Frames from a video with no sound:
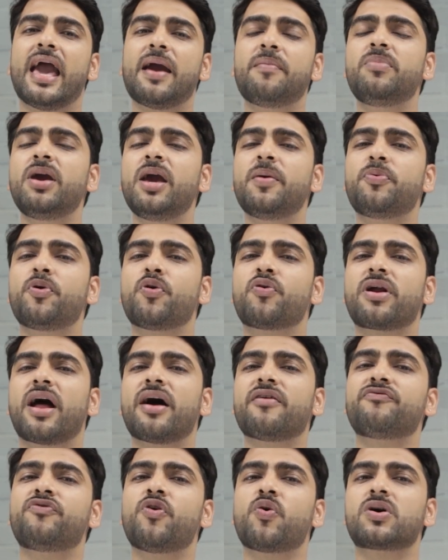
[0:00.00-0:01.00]
MBA
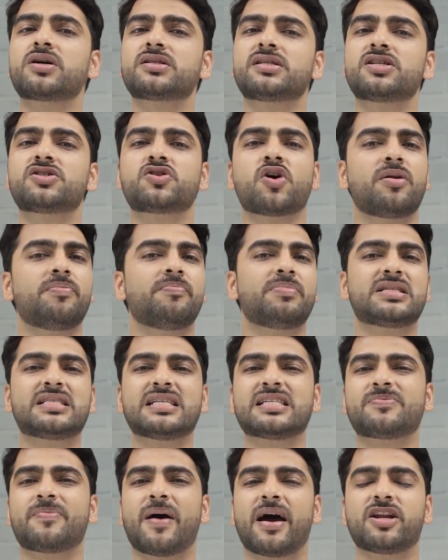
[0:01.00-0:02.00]
program focuses on
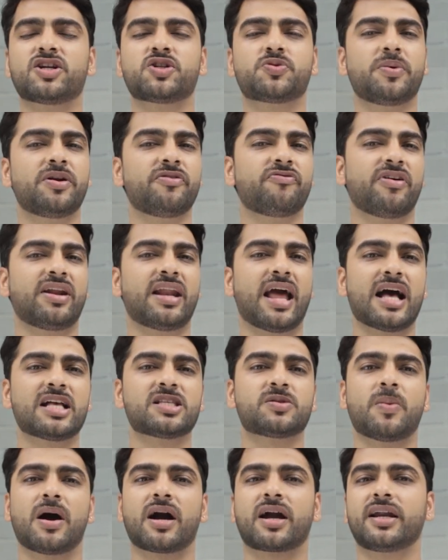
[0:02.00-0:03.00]
business management,
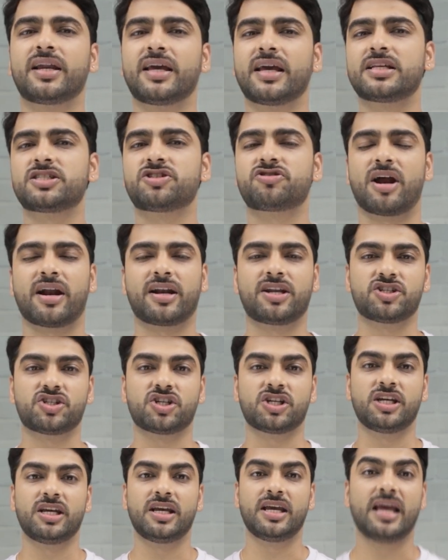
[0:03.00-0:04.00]
finance, marketing, and
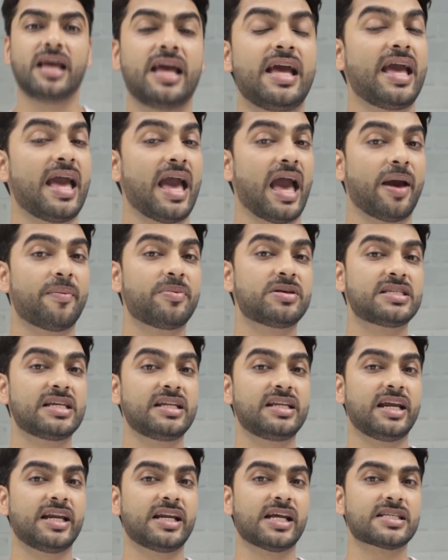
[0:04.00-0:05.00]
strategy. MS
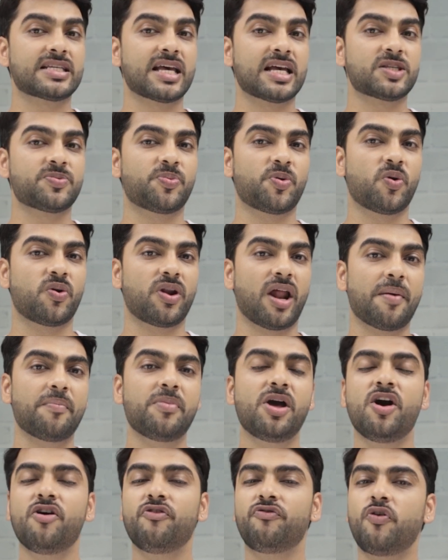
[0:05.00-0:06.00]
in data science
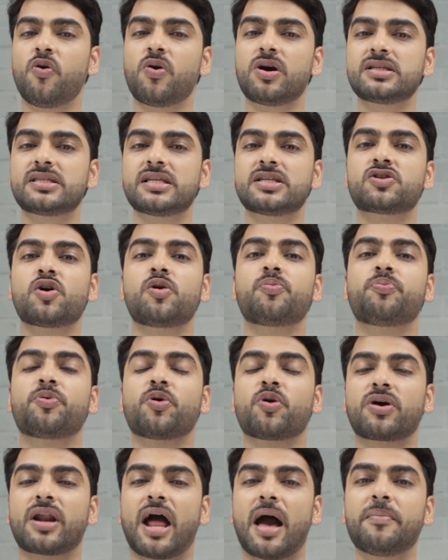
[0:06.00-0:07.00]
program focuses on
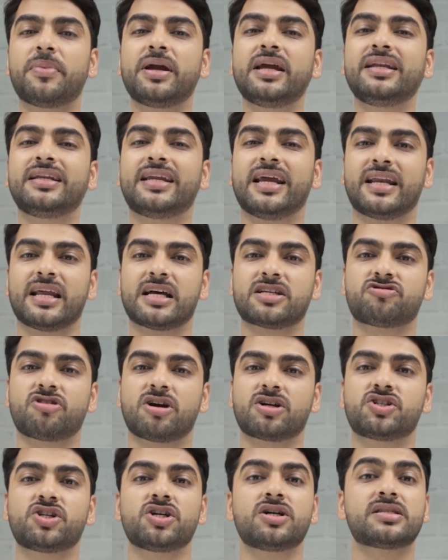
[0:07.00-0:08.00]
programming, data
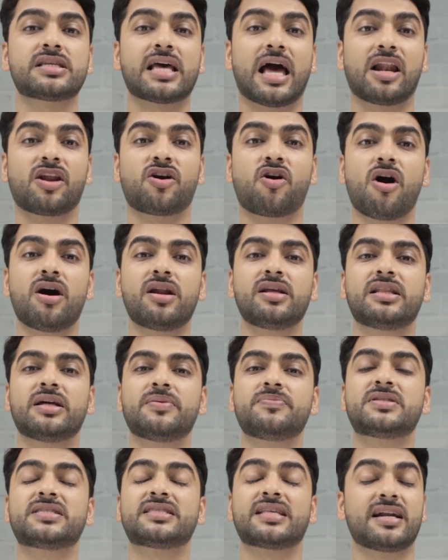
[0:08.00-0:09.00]
structures,
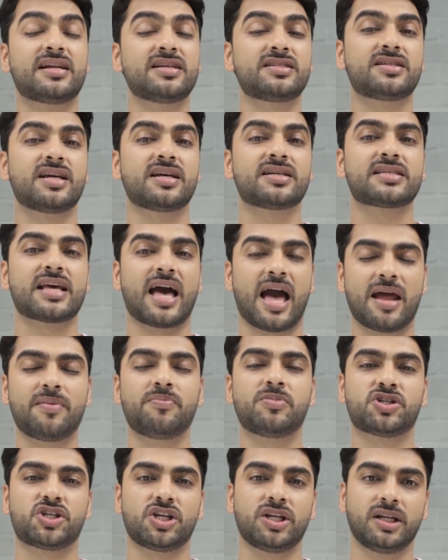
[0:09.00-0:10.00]
algorithms, statistics,
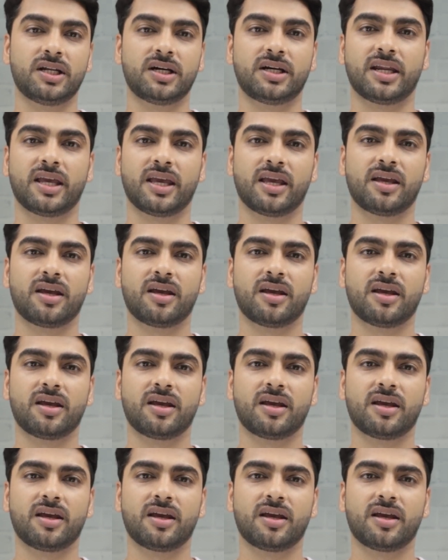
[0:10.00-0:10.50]
and machine learning.